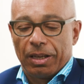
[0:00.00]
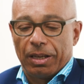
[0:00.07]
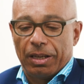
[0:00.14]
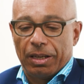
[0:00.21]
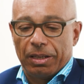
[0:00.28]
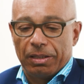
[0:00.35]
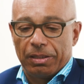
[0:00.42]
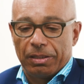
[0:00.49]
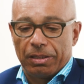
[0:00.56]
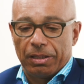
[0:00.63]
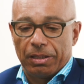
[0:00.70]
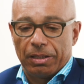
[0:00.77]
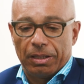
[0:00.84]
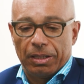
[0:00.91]
and
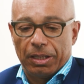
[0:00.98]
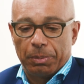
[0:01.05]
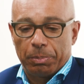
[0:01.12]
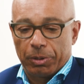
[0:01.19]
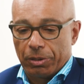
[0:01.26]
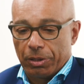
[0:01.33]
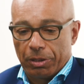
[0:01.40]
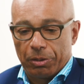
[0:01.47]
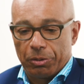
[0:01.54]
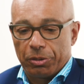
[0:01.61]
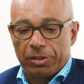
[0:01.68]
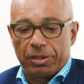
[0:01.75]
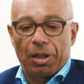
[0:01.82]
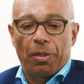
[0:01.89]
a
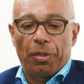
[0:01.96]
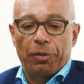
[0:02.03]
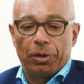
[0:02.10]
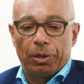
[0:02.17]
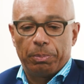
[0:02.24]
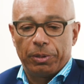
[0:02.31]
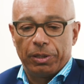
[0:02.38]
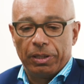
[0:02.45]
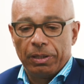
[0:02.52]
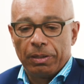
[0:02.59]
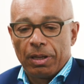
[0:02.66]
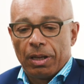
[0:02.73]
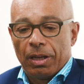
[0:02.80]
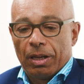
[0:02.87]
particular cell
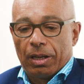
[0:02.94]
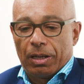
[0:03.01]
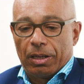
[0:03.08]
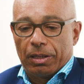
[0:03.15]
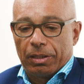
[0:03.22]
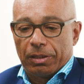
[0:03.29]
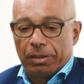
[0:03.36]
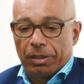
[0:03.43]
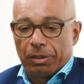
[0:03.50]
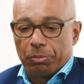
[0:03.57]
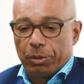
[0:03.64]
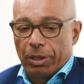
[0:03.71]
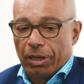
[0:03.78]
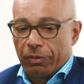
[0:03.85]
therapy
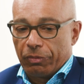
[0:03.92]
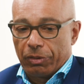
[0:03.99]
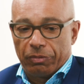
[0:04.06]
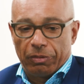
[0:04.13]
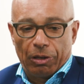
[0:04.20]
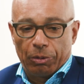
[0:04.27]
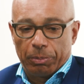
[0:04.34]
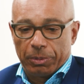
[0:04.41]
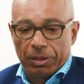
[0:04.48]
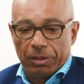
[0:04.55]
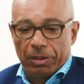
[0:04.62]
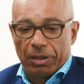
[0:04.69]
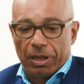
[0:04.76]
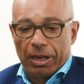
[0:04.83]
that we have developed
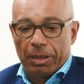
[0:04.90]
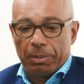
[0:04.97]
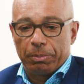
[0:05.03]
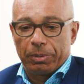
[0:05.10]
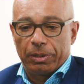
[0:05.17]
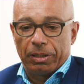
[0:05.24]
in the lab.